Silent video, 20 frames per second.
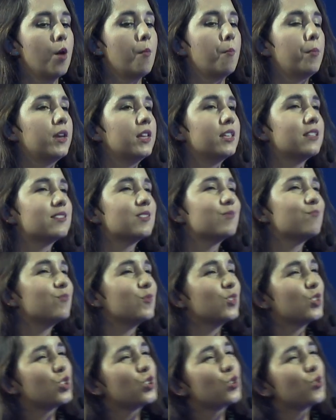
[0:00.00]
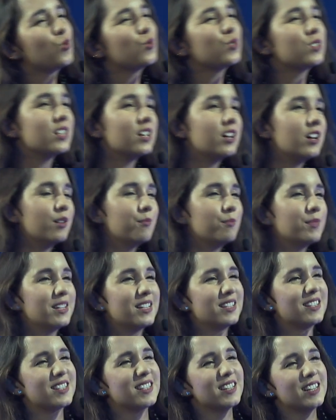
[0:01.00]
but it's short-term and
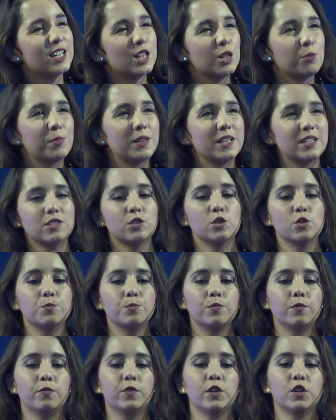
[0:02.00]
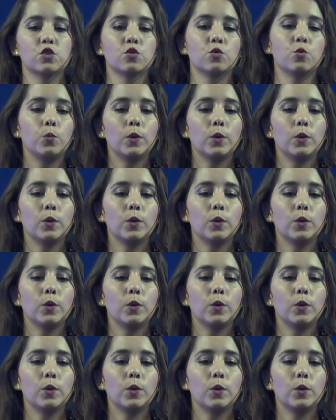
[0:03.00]
it's a little bit superficial.